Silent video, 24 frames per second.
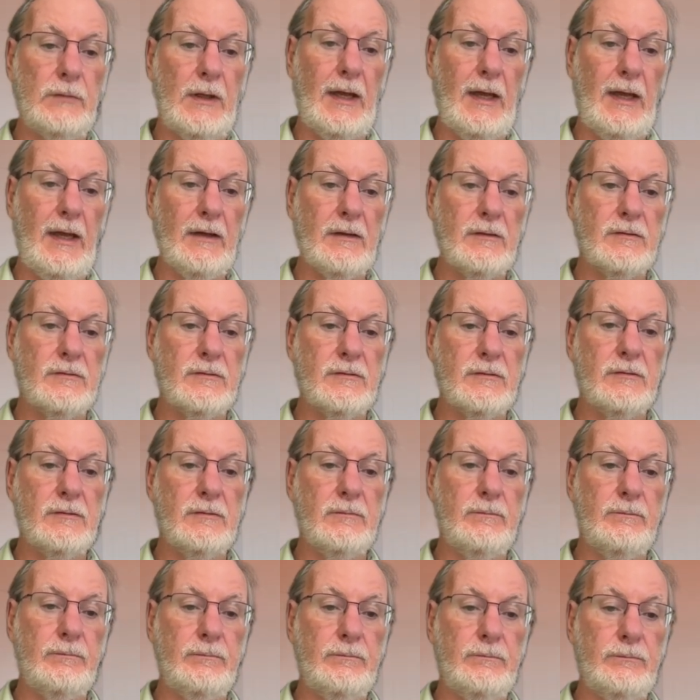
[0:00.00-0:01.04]
X
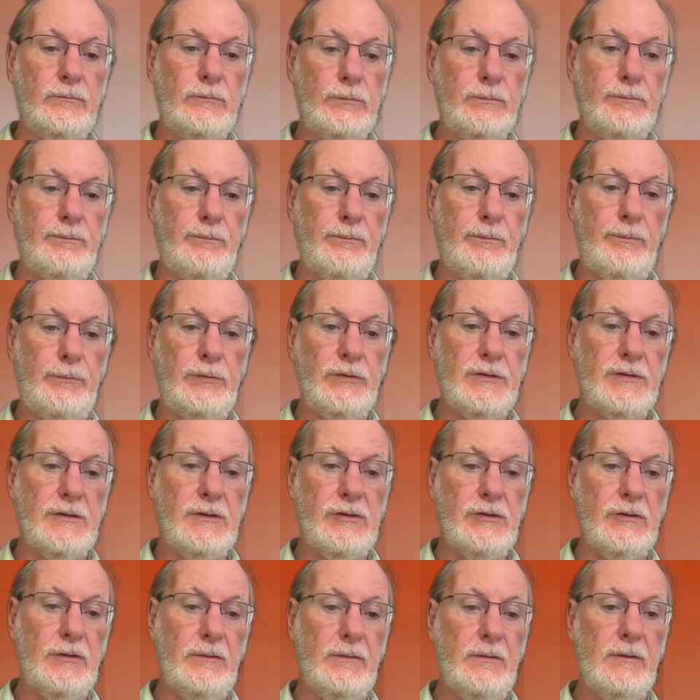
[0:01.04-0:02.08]

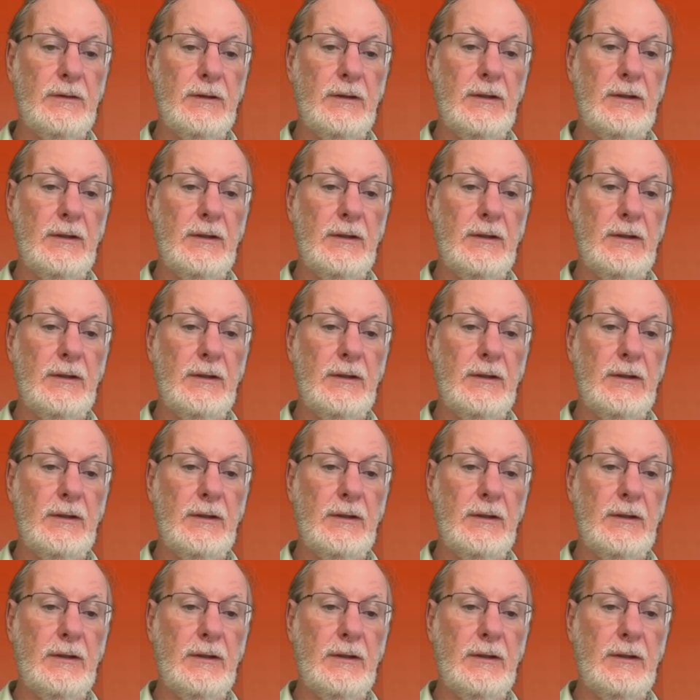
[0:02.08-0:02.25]
position.